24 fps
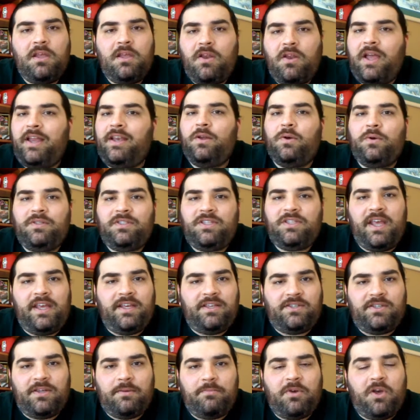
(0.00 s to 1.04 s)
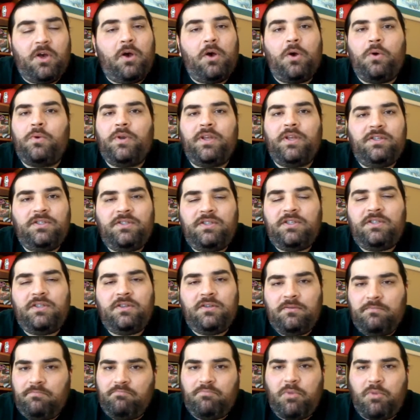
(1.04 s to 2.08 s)
Now, I know it takes some cojones,
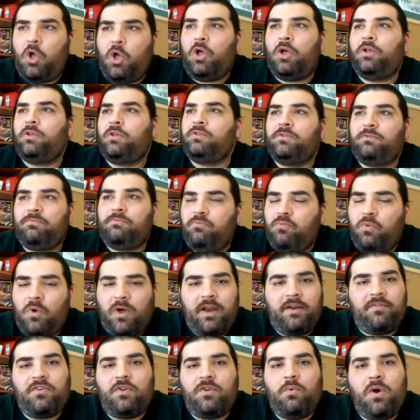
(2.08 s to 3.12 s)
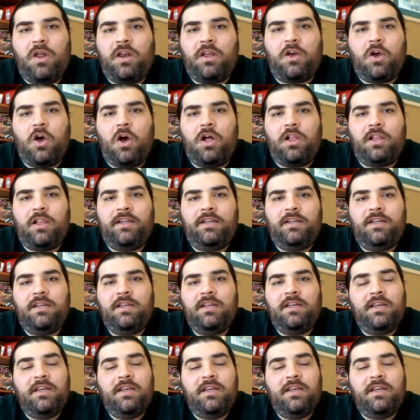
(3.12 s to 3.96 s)
balls, whatever you want to call it,